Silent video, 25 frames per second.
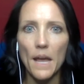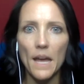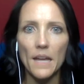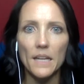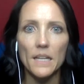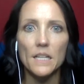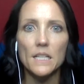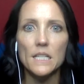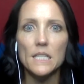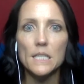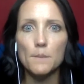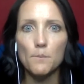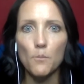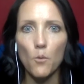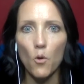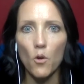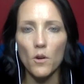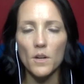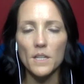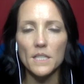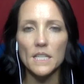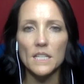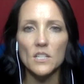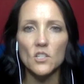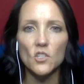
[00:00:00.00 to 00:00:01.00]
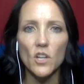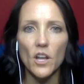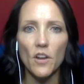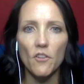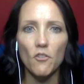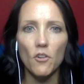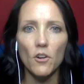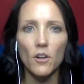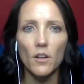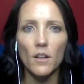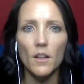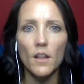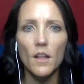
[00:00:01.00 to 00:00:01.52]
and in sports in
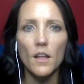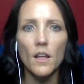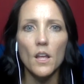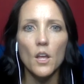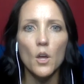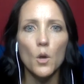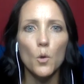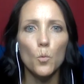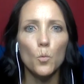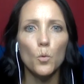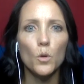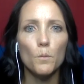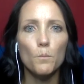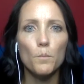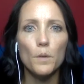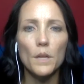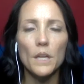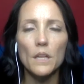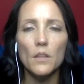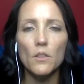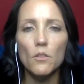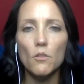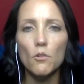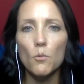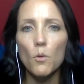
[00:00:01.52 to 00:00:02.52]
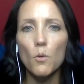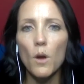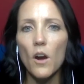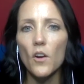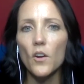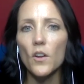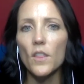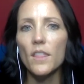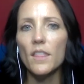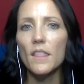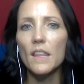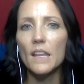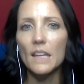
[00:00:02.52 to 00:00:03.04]
general will be through our
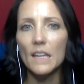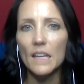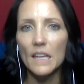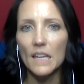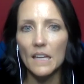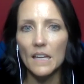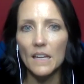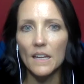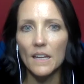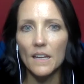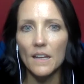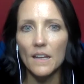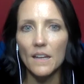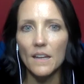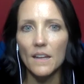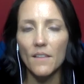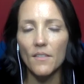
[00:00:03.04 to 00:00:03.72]
thinking.